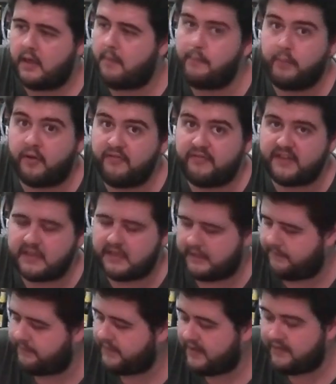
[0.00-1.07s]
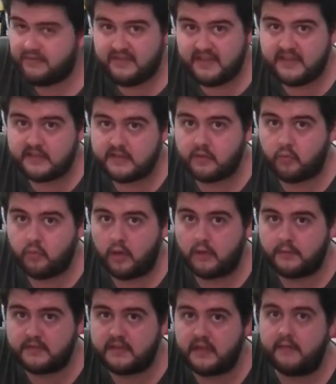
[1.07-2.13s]
perfectly this
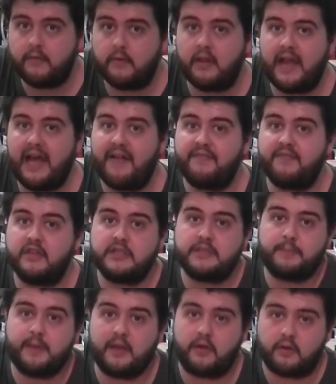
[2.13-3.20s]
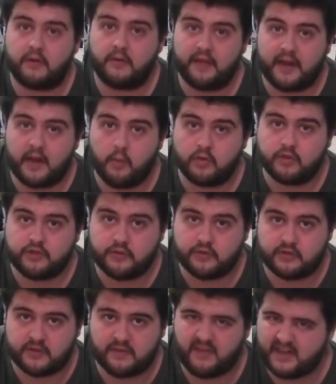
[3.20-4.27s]
roll-on table and the speaker that I was
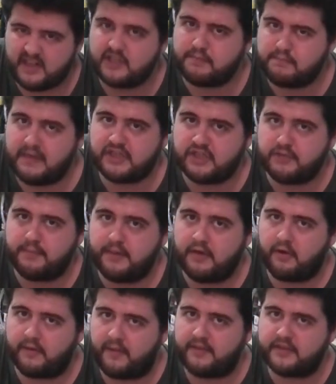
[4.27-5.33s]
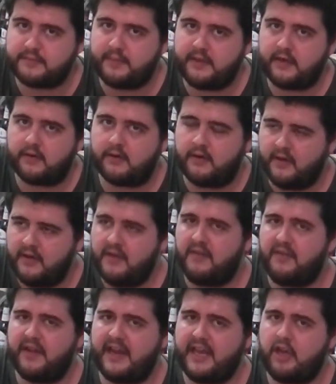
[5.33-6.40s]
using. That is much bigger than the speaker
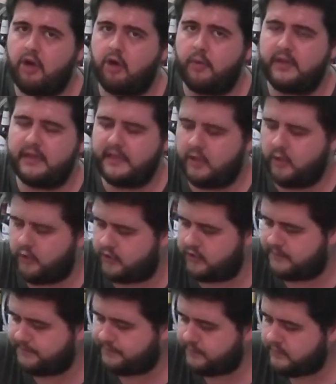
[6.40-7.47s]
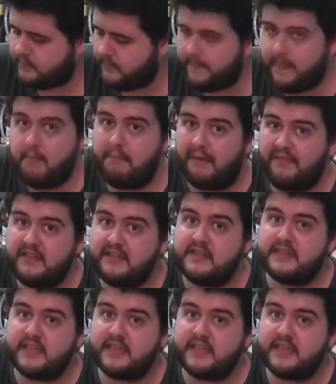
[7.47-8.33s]
that I currently use. But this is